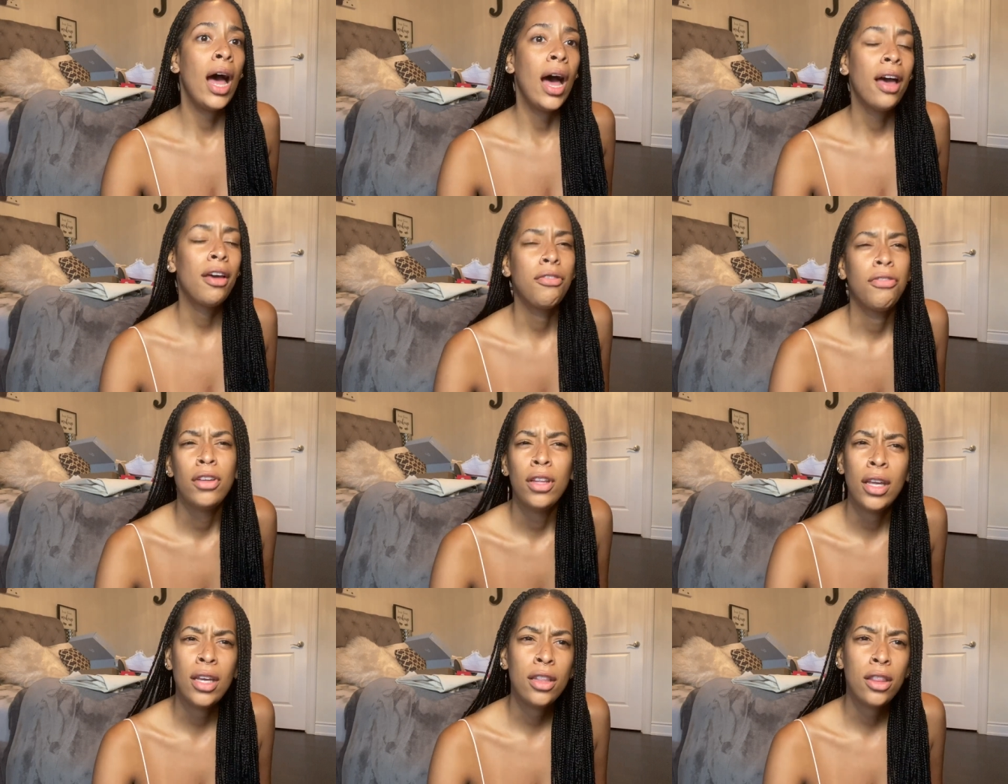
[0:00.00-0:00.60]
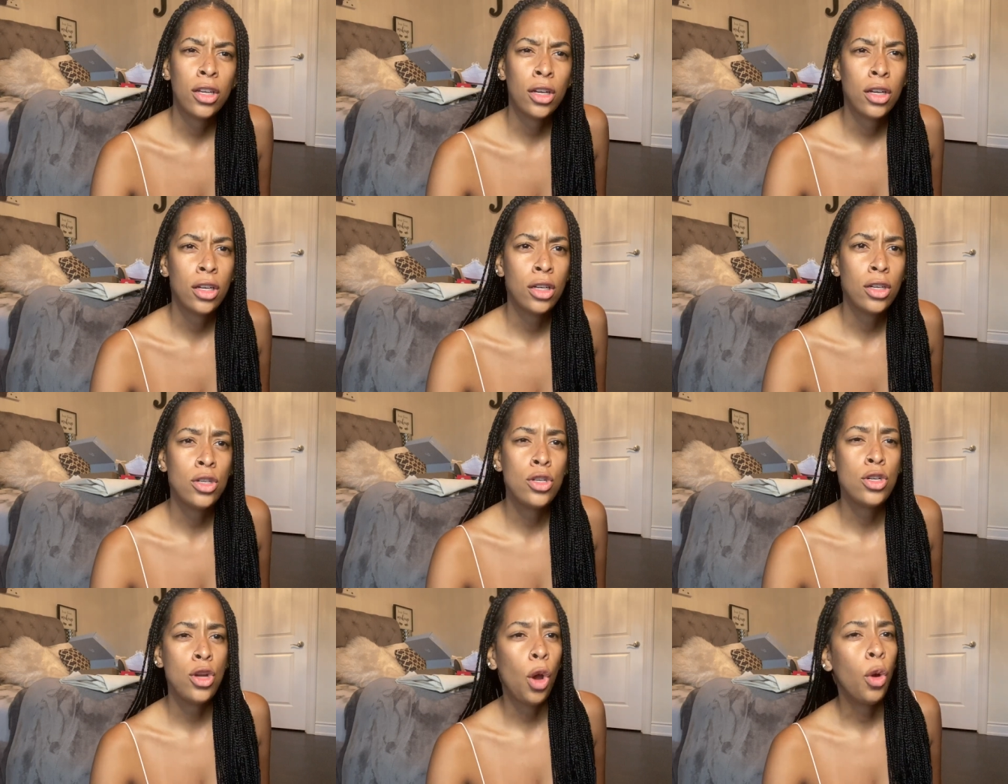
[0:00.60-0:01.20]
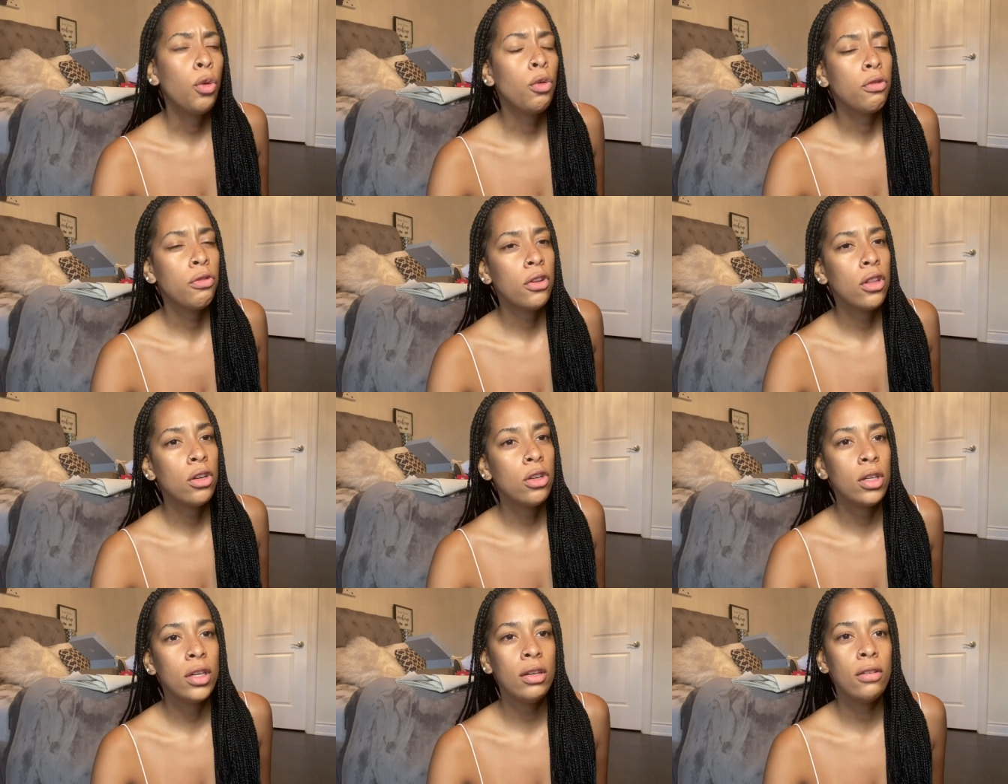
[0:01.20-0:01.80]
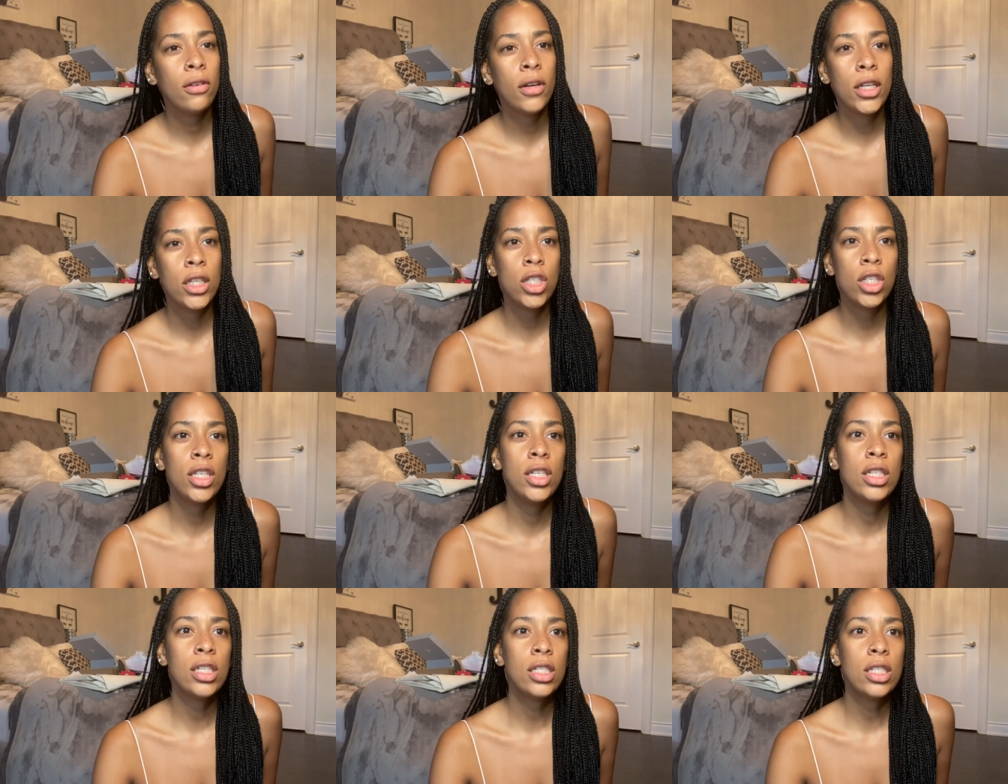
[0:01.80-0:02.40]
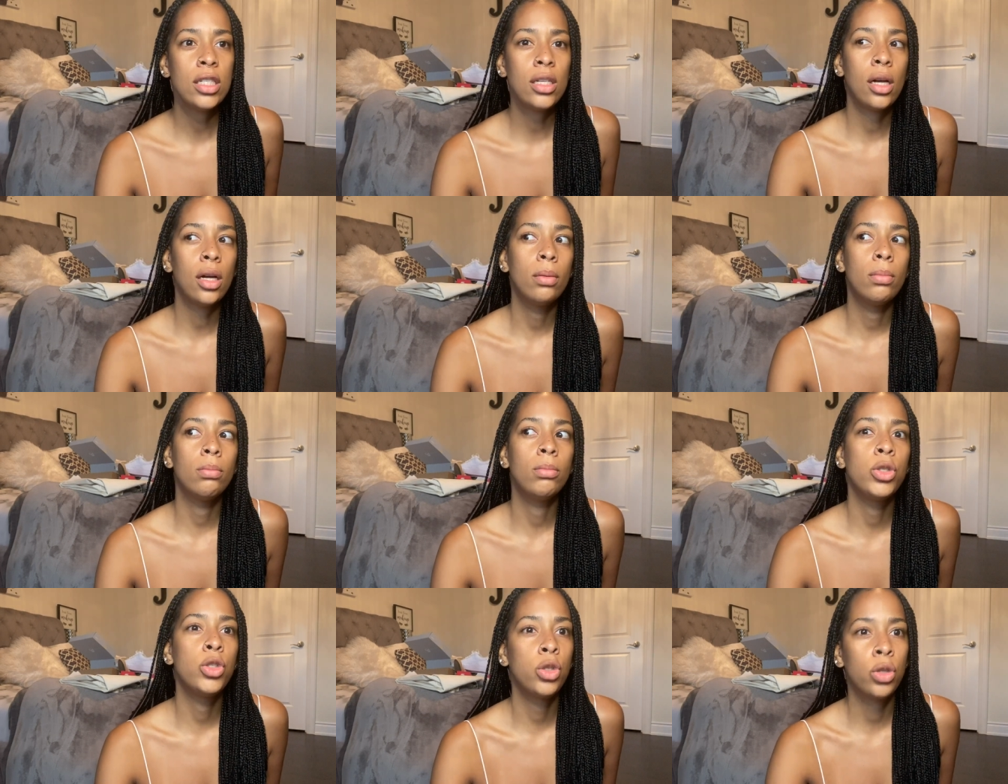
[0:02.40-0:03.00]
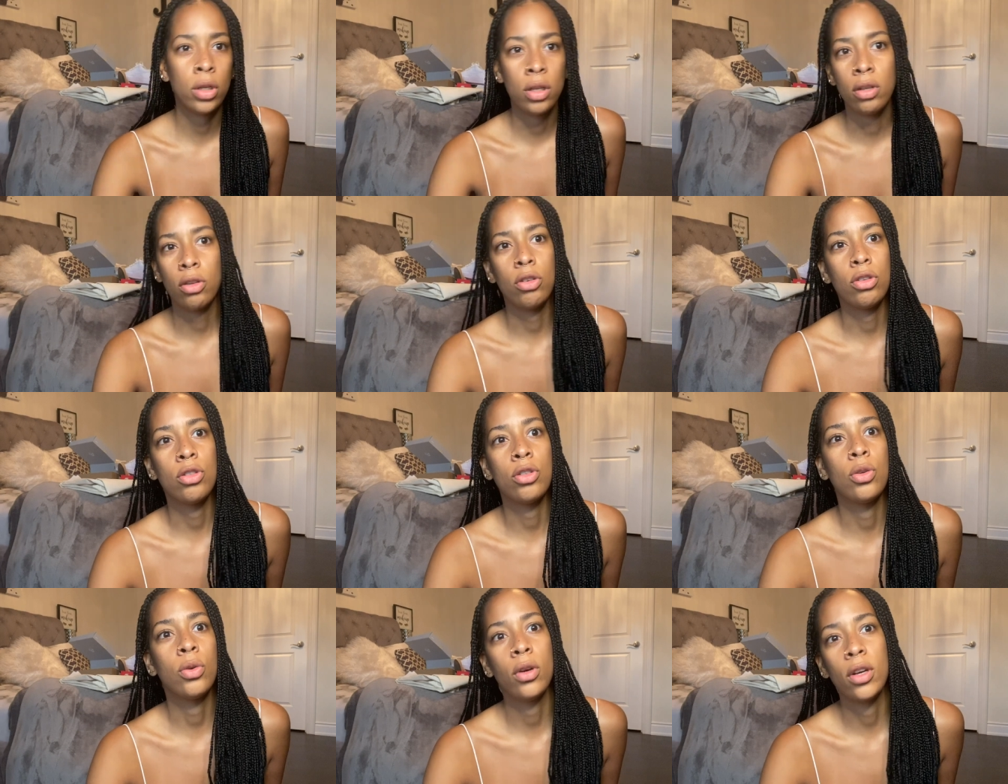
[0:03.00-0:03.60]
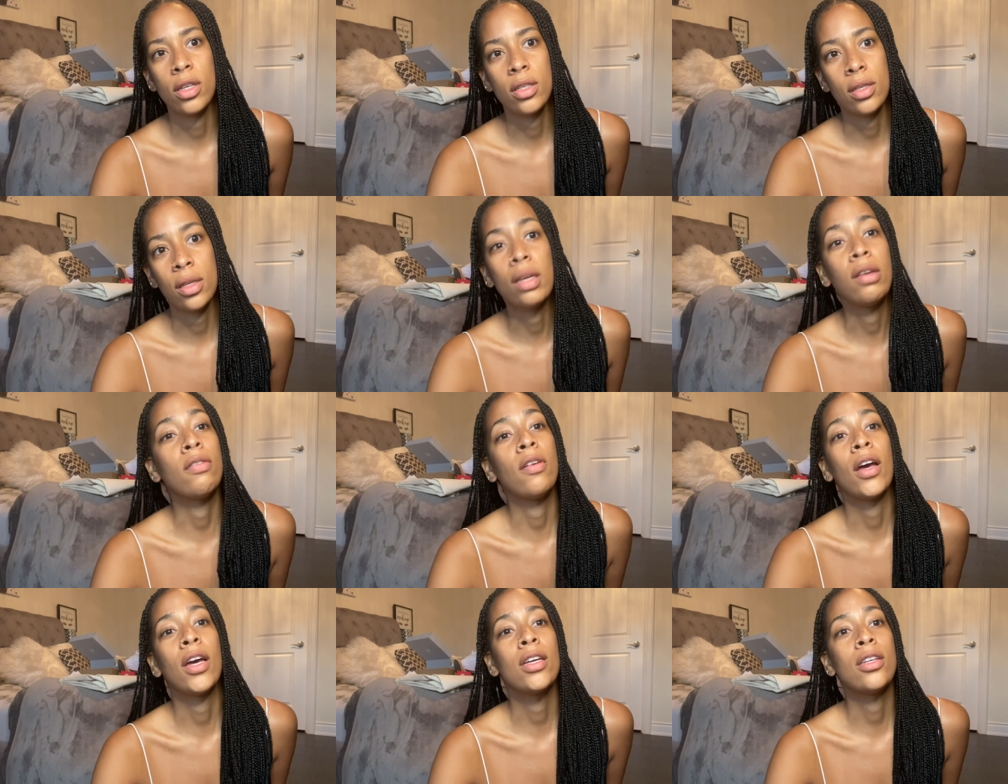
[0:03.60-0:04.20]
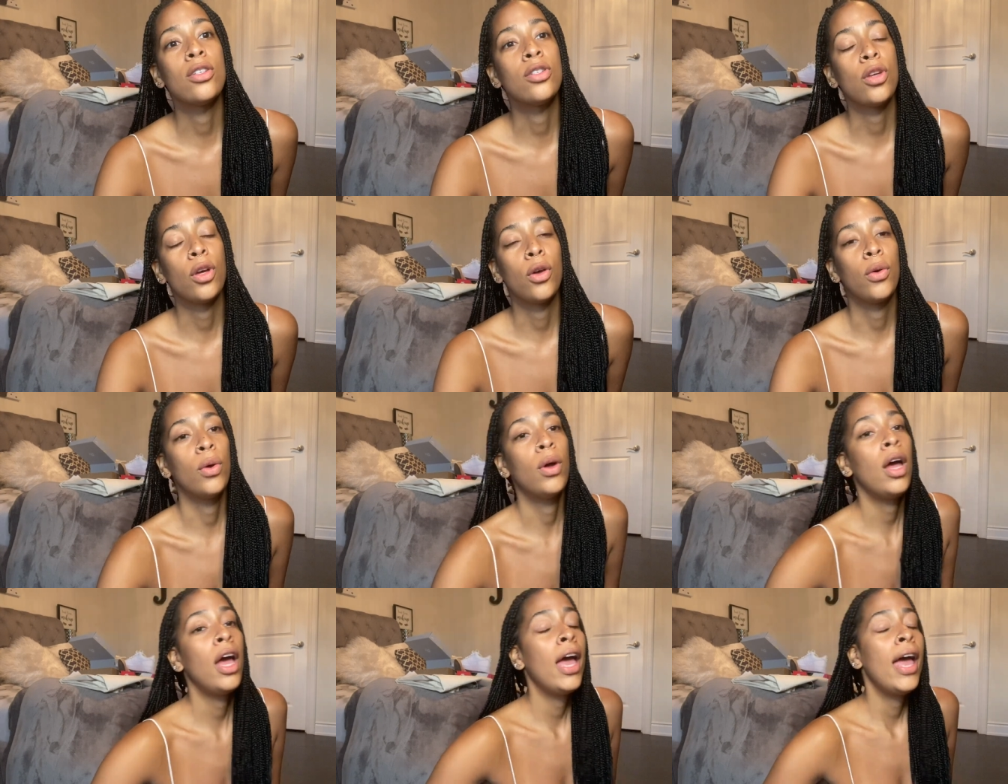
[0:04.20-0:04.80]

i feel like they're known for their levi jeans majority of their store is levi so